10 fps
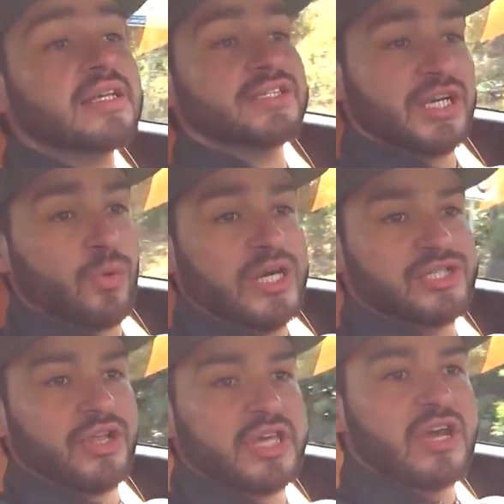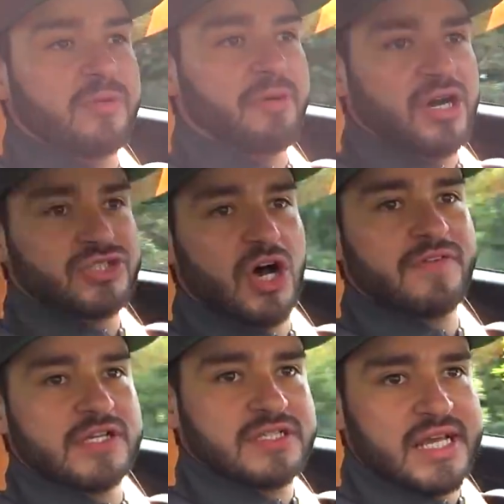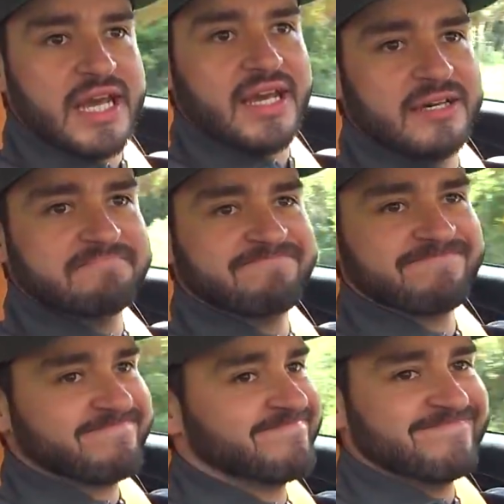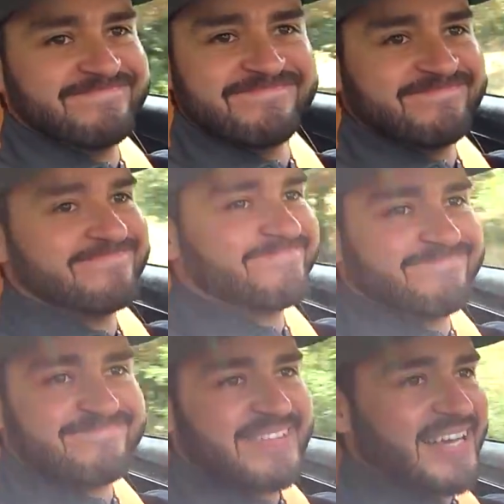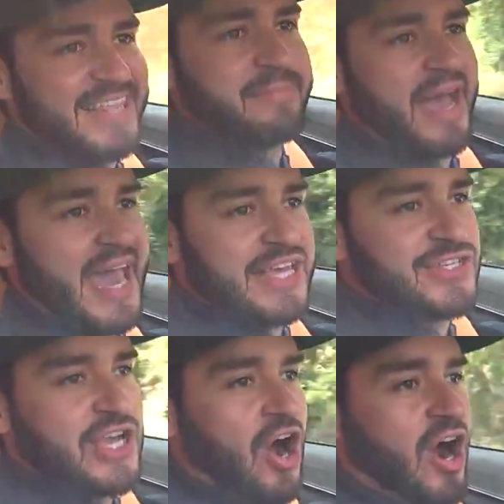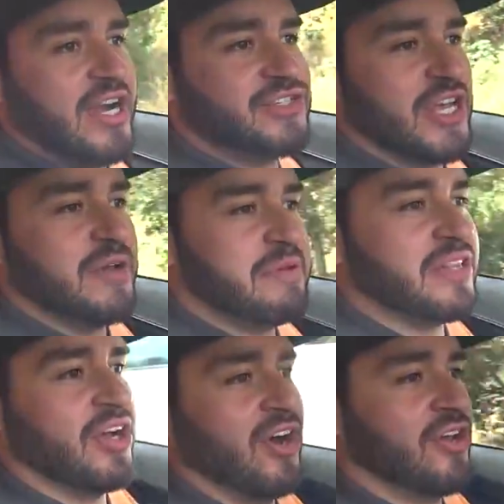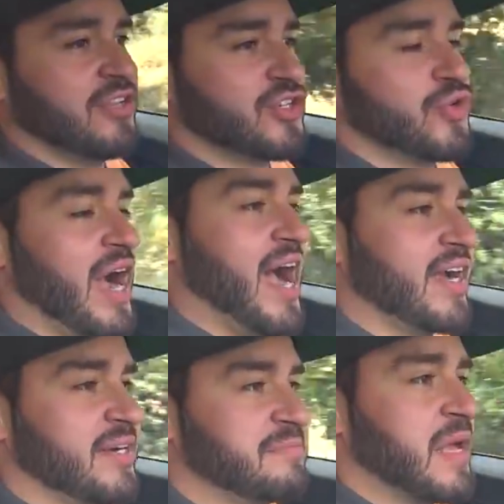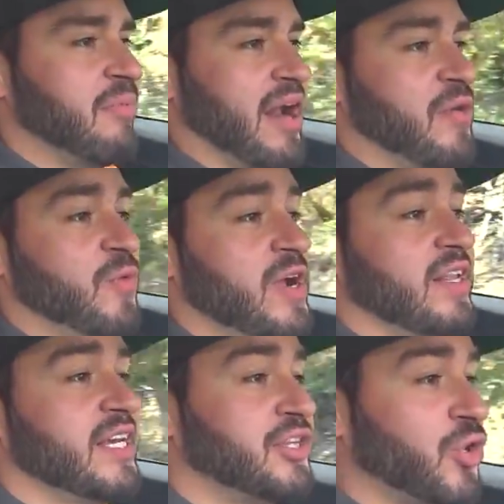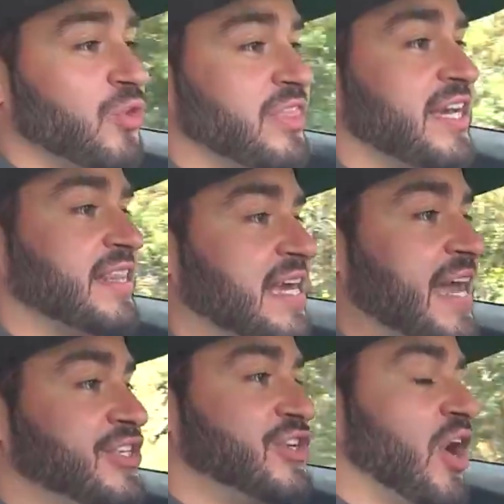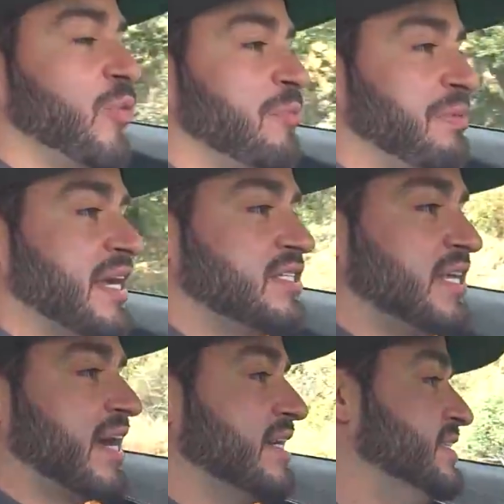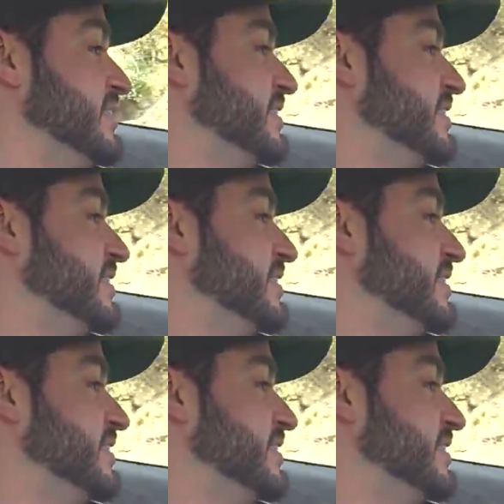sequential gearbox obviously, I think my ACR is going to be done on the track, but I really do think the ACR would play second.